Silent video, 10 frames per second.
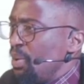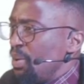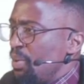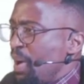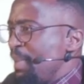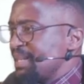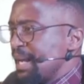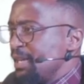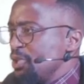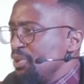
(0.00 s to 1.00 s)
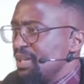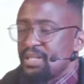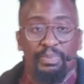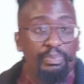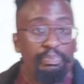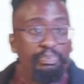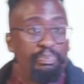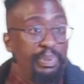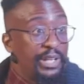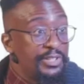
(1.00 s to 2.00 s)
Why am I telling you this?
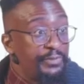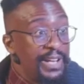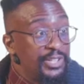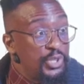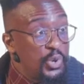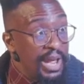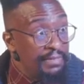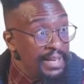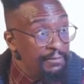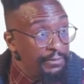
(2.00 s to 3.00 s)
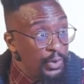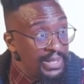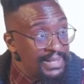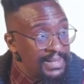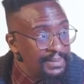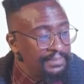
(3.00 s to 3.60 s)
Because, friends, you have influence.